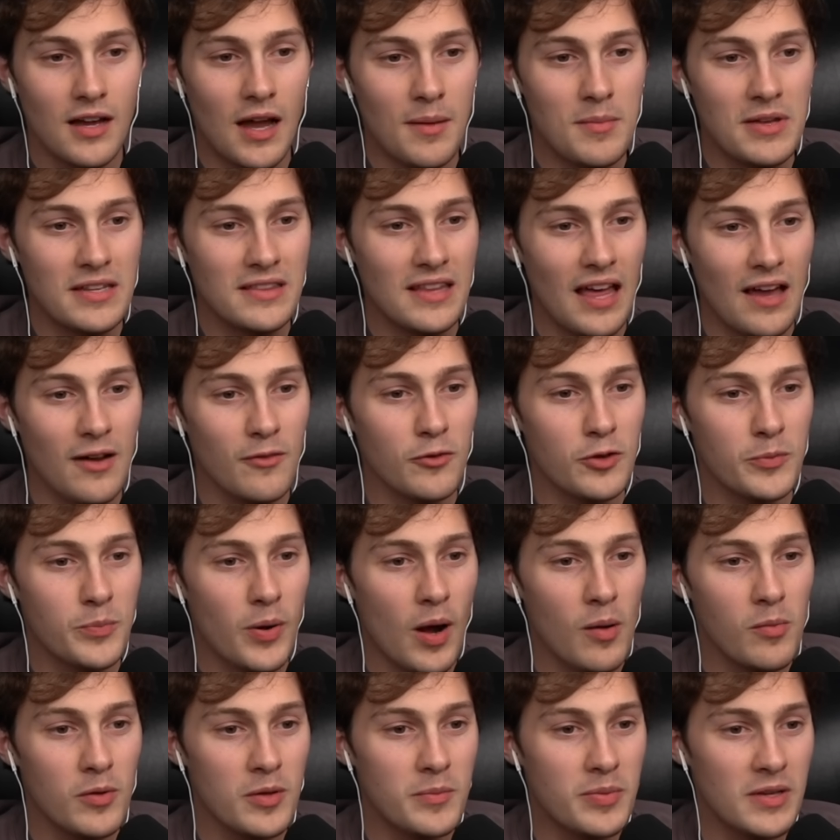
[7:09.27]
I mean, that would
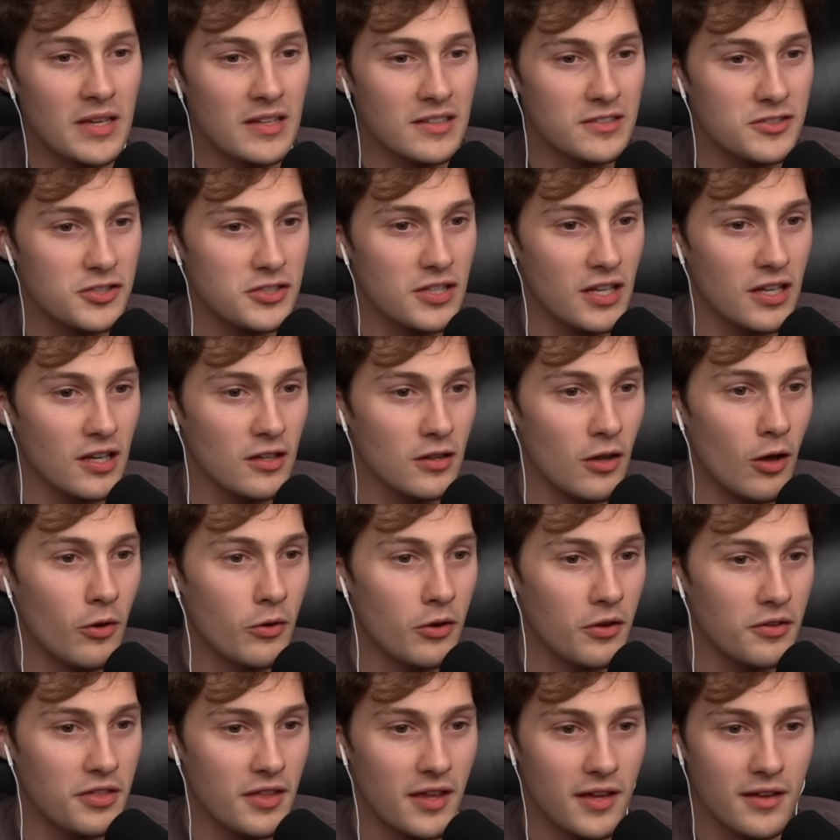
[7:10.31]
probably be just like a
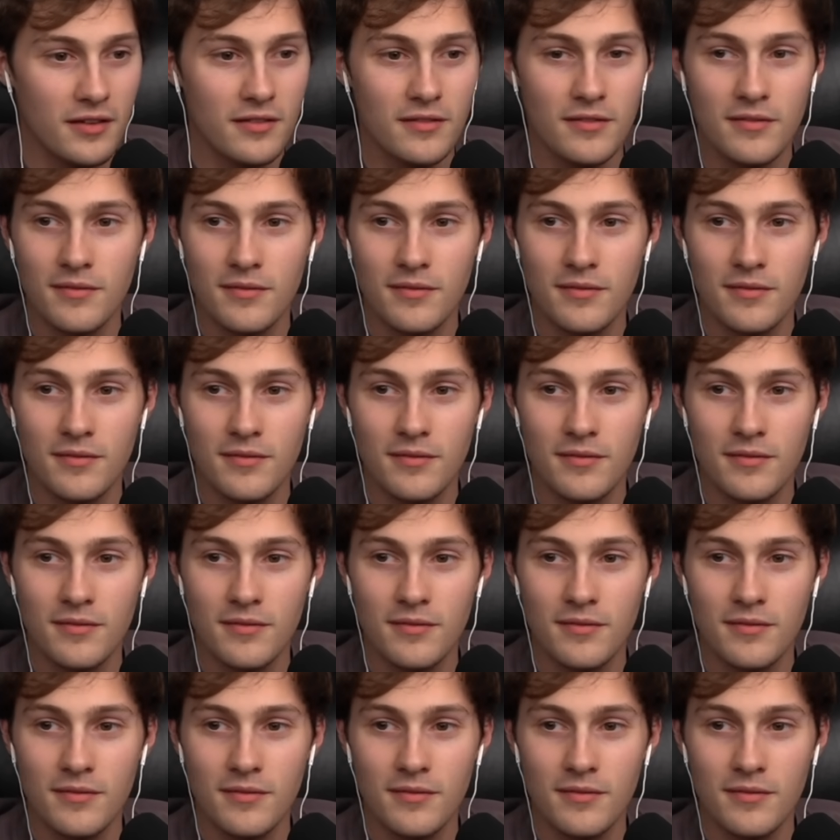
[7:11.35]
local thing.